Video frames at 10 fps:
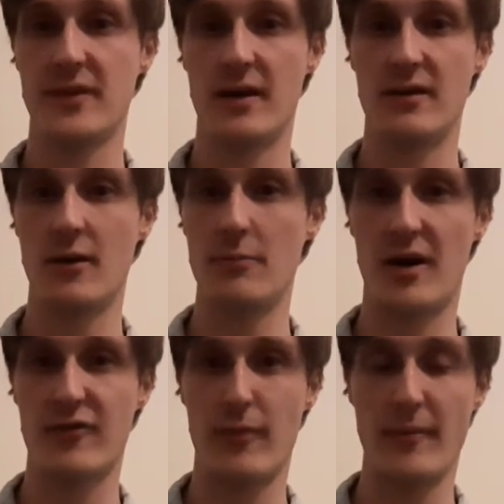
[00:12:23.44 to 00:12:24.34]
Don't buy
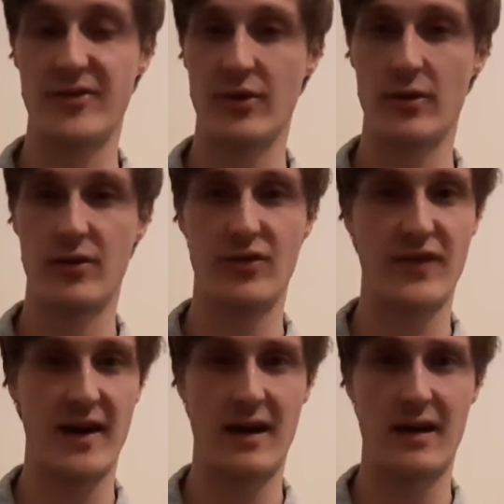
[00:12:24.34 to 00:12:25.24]
it from Amazon because
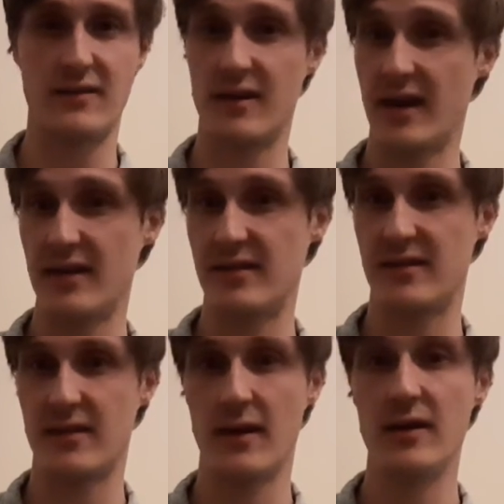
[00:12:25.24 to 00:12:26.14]
they're
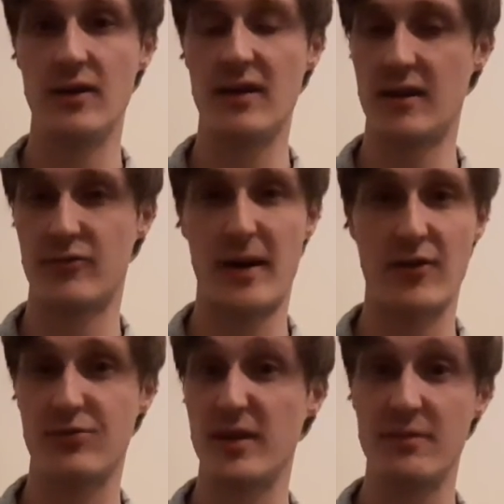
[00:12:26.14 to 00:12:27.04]
dickheads. You can get it from
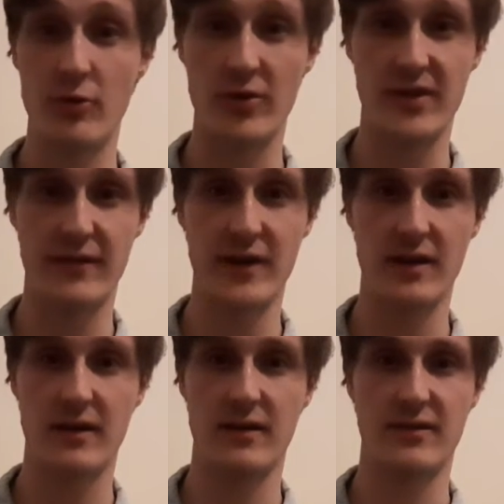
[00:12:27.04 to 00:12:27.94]
Houseman's Books, I
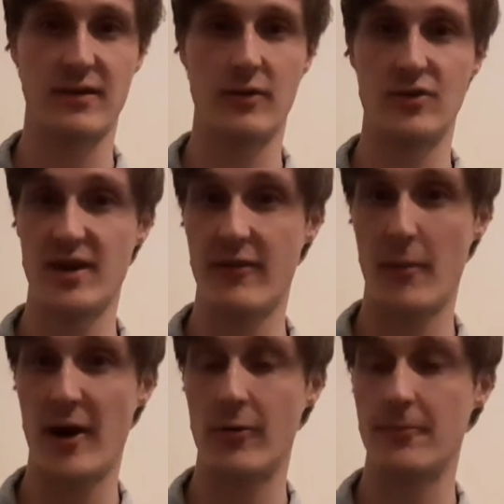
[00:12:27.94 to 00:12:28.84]
think, so check them
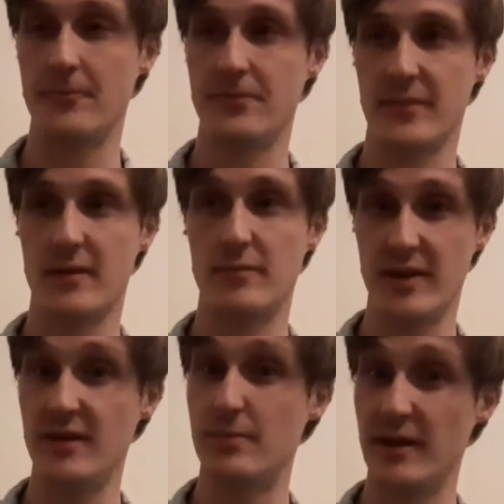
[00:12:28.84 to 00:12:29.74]
out.
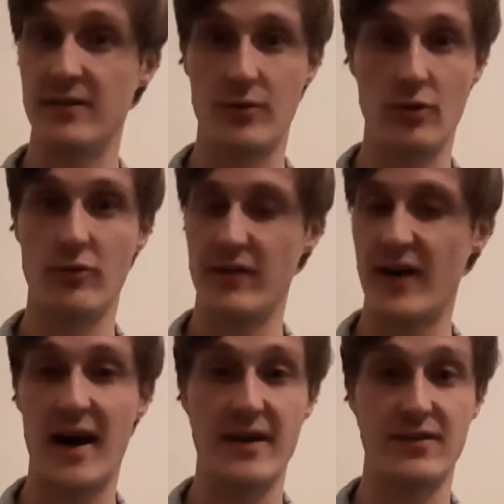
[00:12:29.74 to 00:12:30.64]
Please, please do read
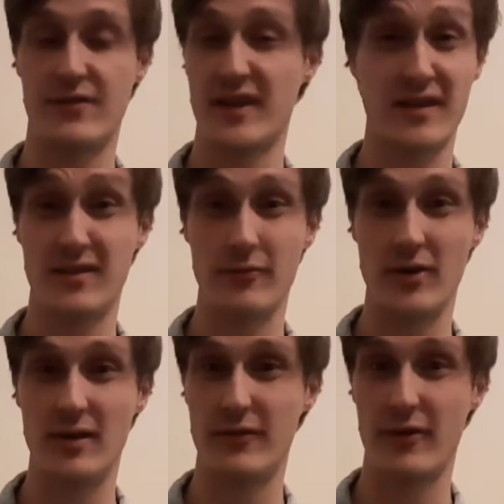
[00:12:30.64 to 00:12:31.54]
that. It's a fantastic
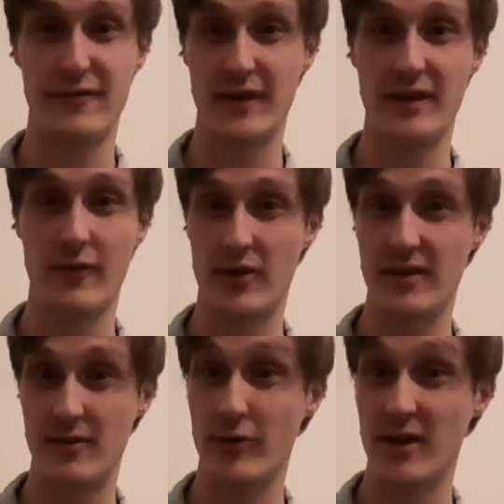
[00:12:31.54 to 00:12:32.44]
read, very funny, very
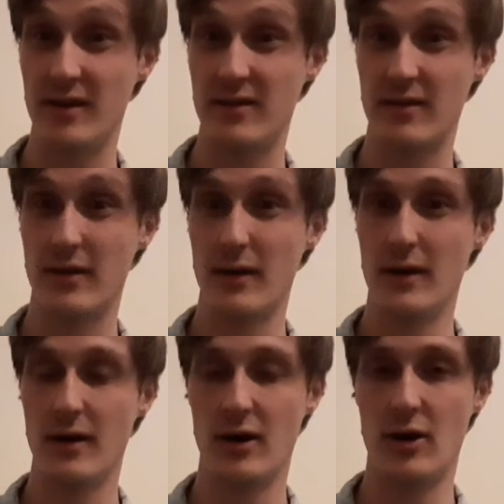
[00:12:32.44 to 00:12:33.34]
easy read.
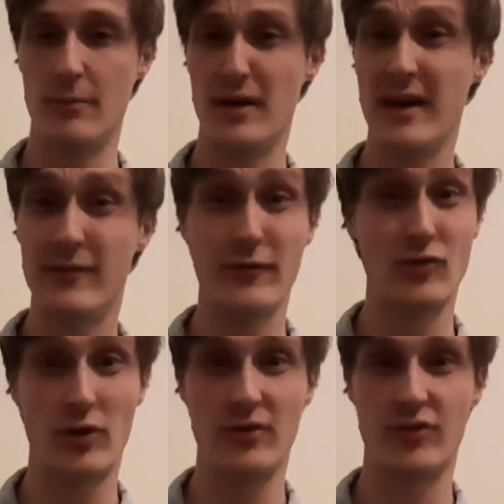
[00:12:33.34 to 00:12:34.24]
Even if you're
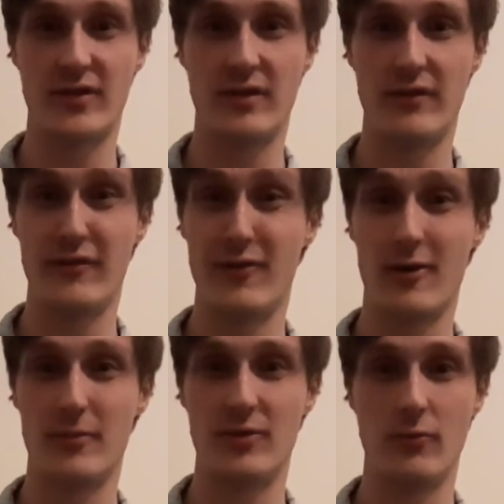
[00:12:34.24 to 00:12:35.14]
not interested in the
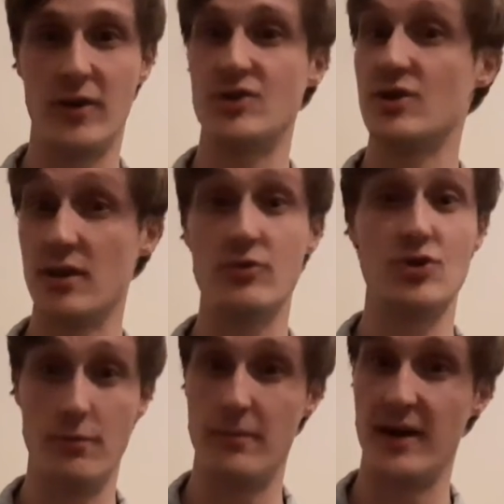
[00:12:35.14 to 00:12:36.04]
environment, which you
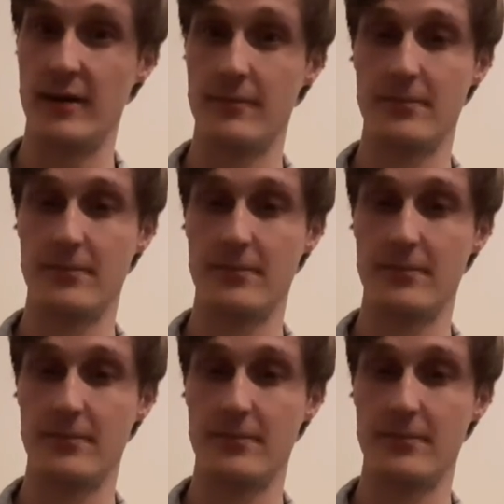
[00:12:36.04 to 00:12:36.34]
should be.